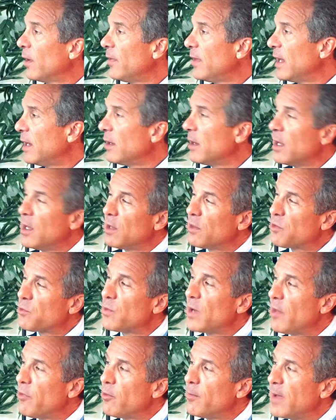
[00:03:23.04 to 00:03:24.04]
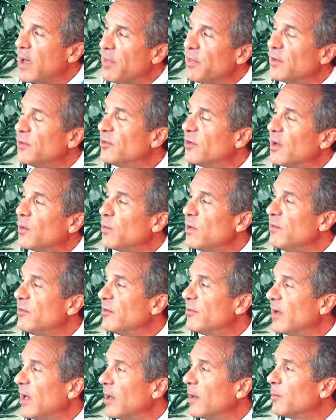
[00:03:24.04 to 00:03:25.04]
and then through other methods that we've
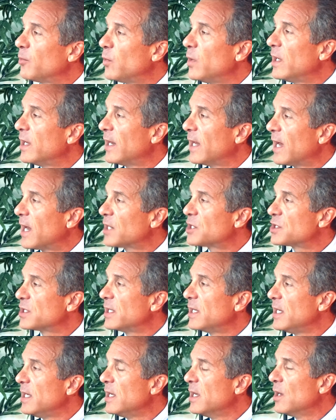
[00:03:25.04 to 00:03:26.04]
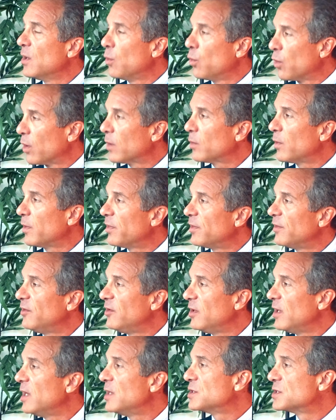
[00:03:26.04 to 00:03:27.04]
developed, we can actually work with the
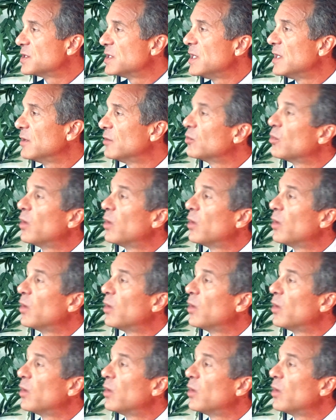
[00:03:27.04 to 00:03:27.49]
THC as